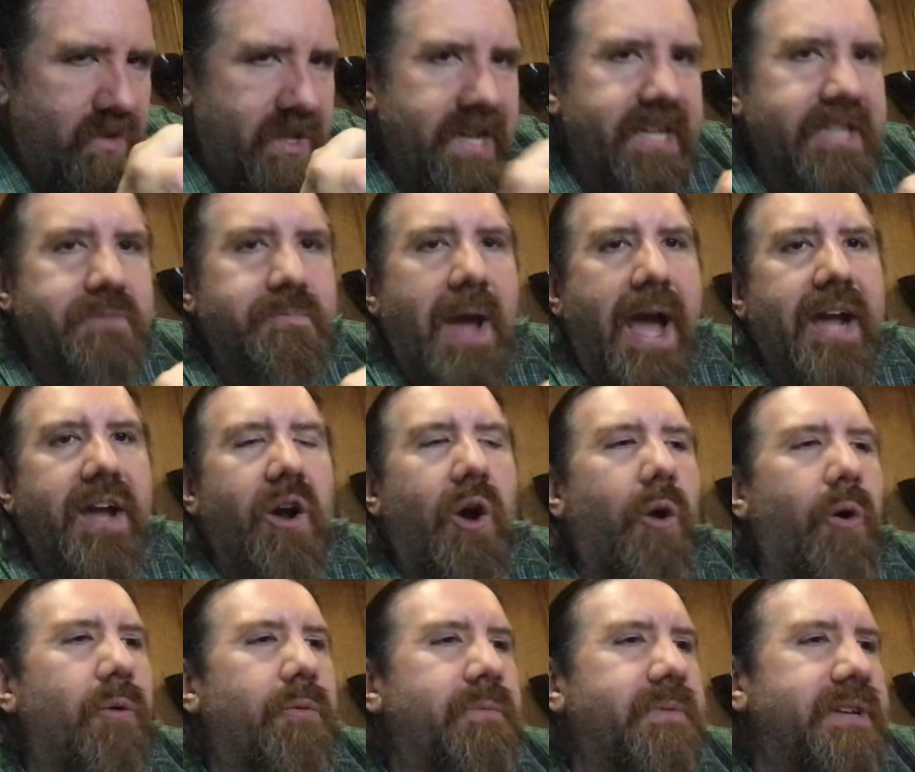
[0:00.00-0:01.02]
He's back
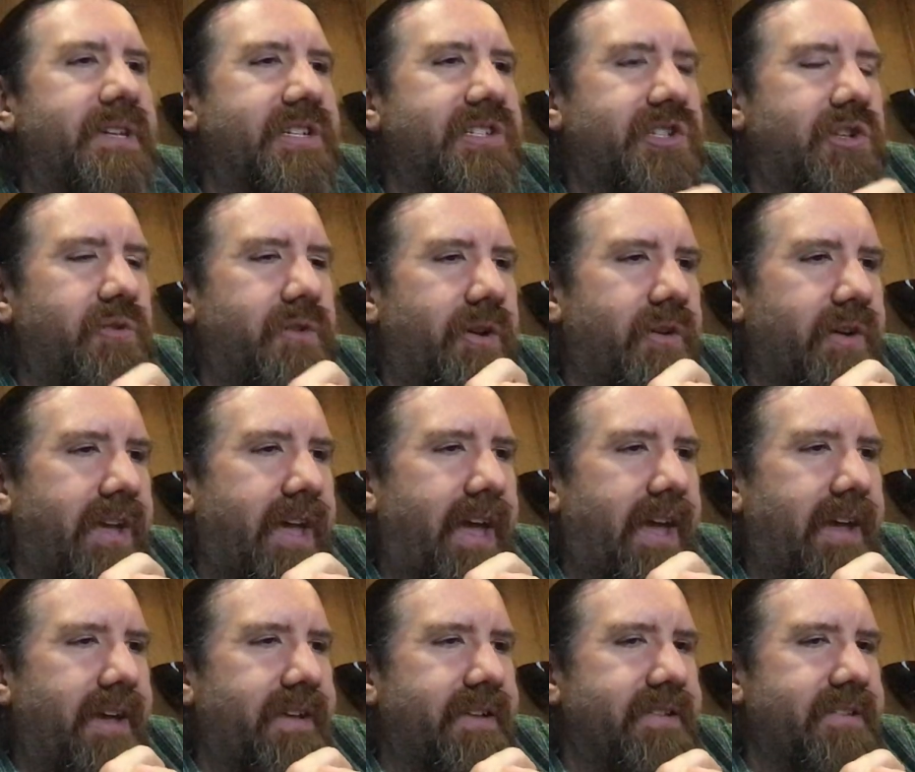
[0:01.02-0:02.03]
home and he's doing
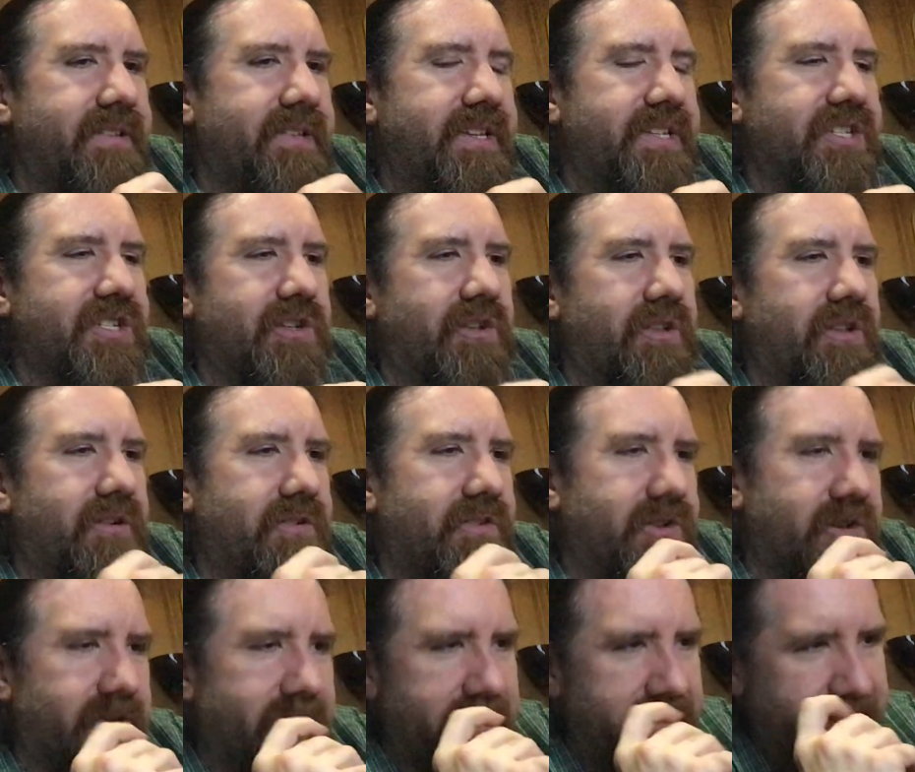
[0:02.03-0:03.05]
okay. He's still a little
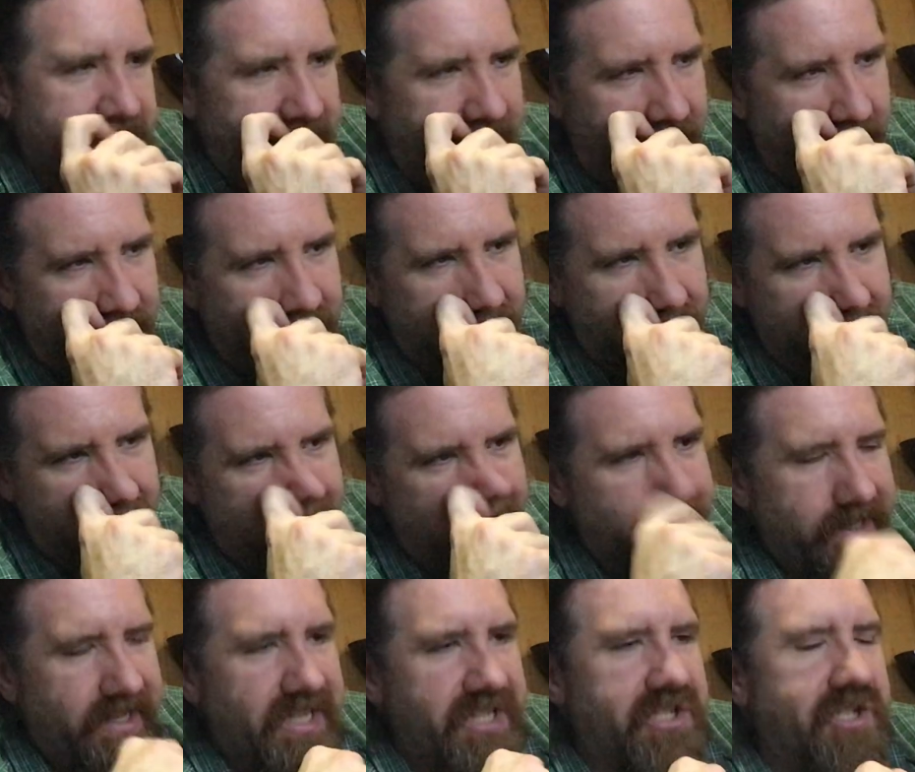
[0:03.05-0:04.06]
nervous there.
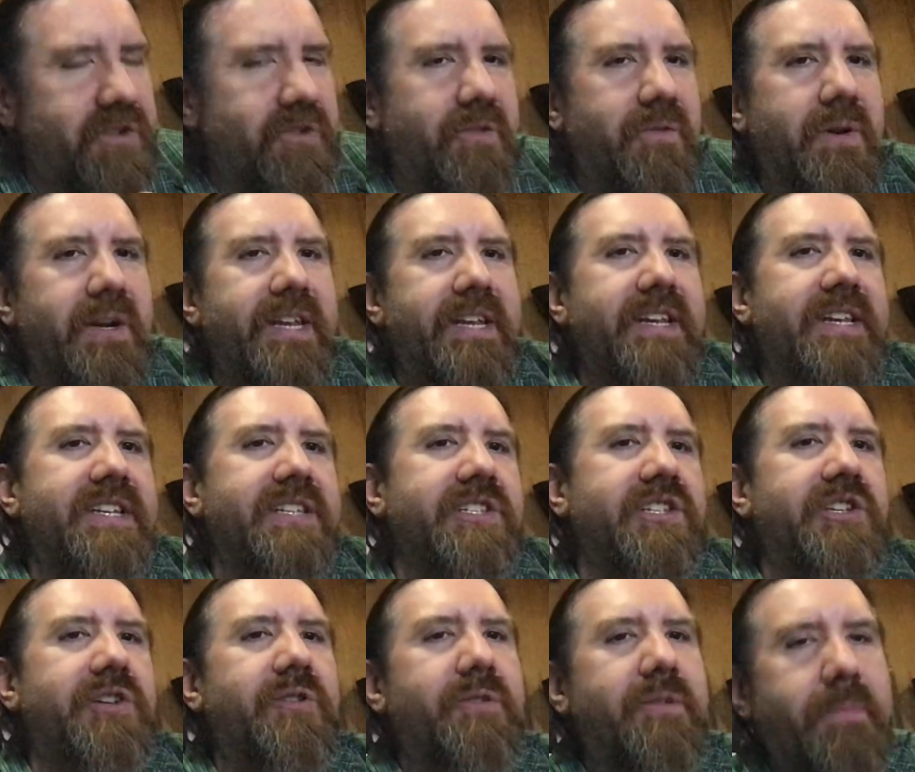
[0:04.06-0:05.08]
He's doing what he needs
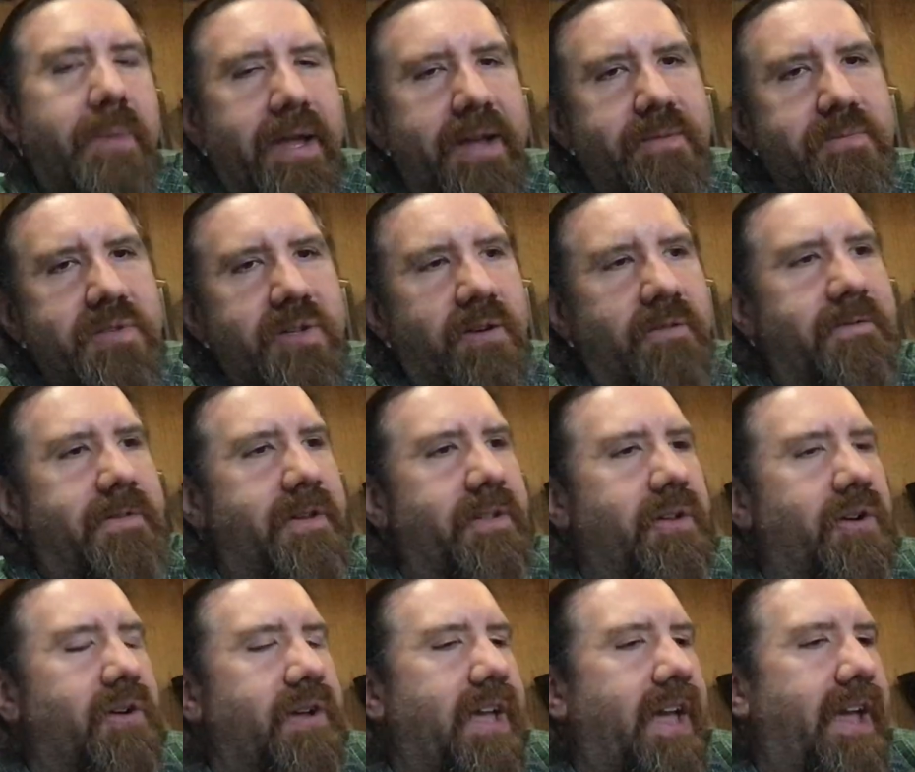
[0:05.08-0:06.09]
to do to make himself feel
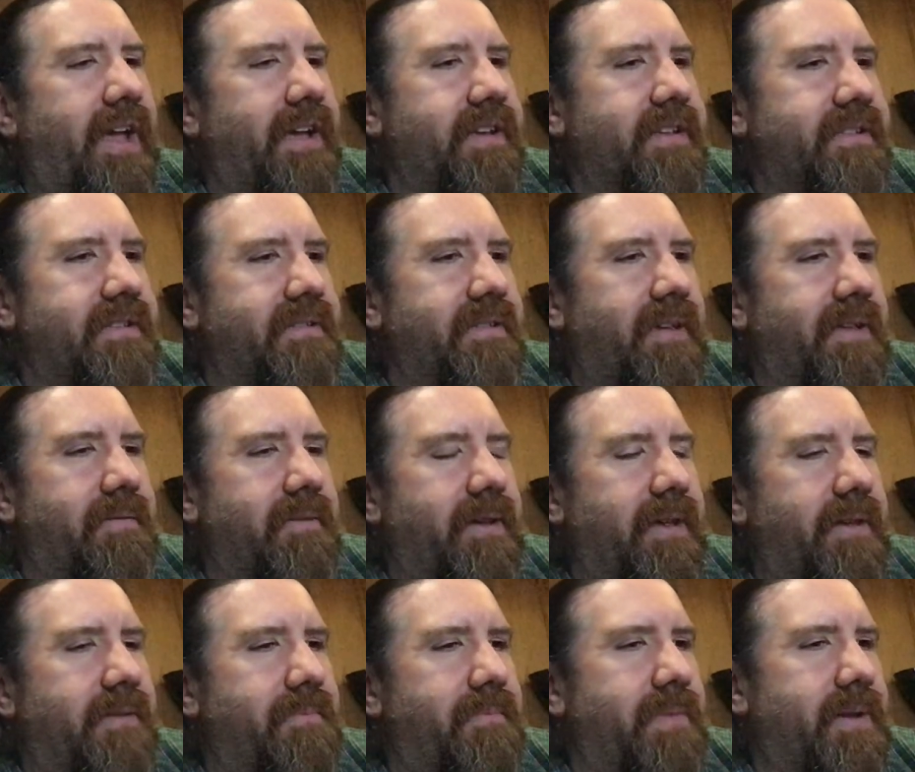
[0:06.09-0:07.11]
okay,
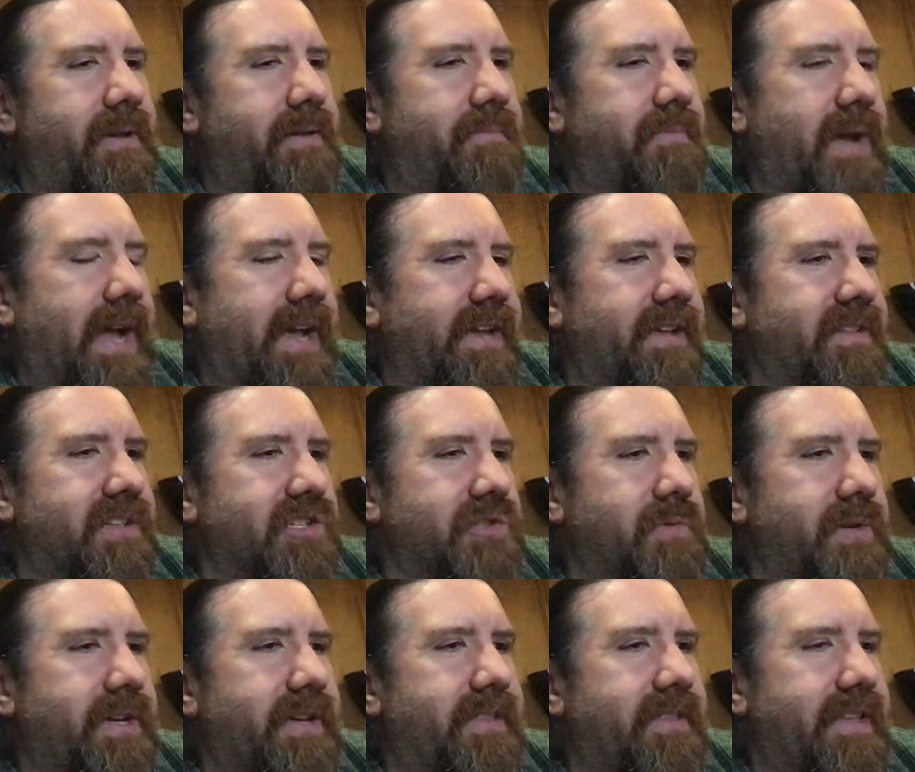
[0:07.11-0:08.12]
and being back in the
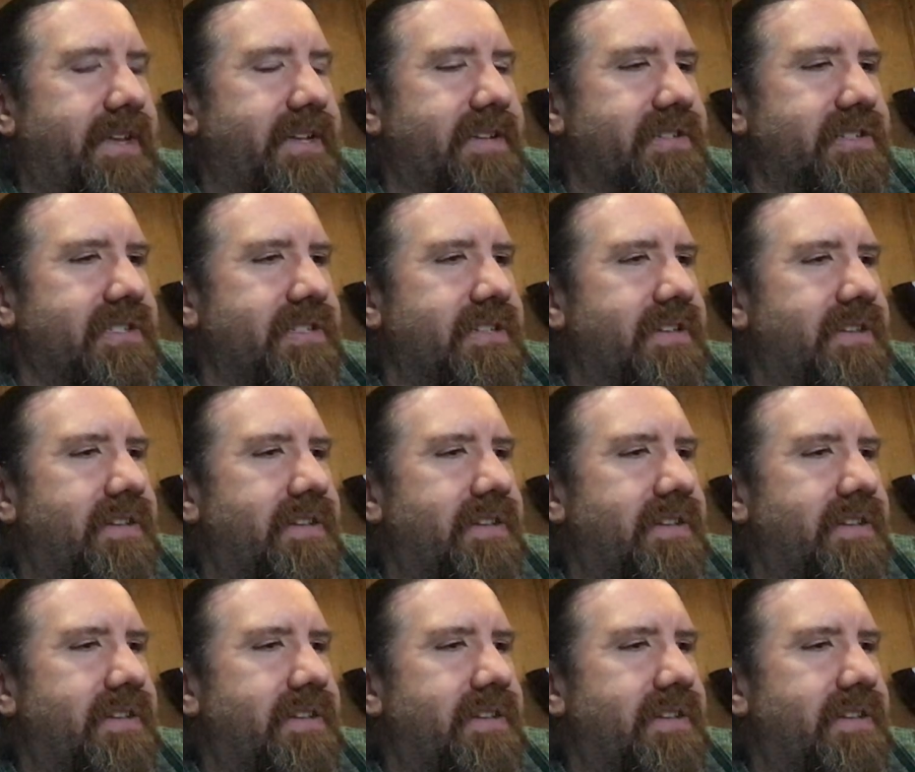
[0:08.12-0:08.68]
swing of things.